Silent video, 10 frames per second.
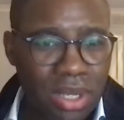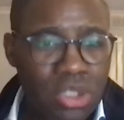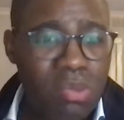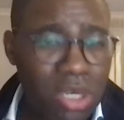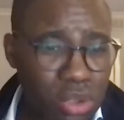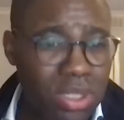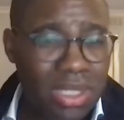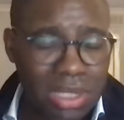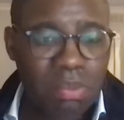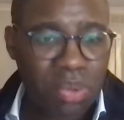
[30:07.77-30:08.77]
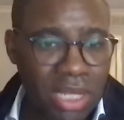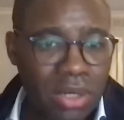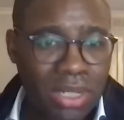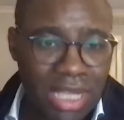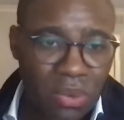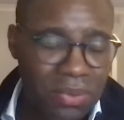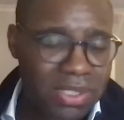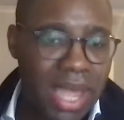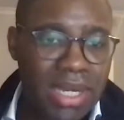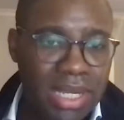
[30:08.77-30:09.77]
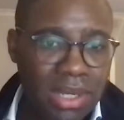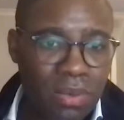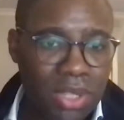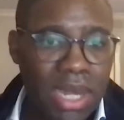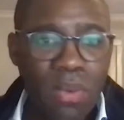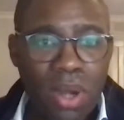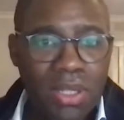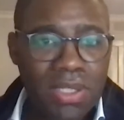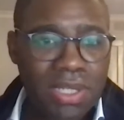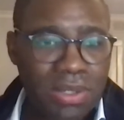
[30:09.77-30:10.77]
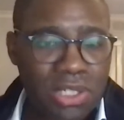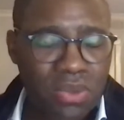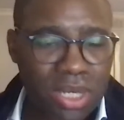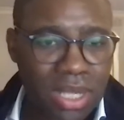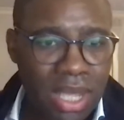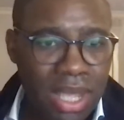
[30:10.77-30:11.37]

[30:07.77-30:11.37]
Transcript: to make sure you can compete on an equal standing with anyone in this industry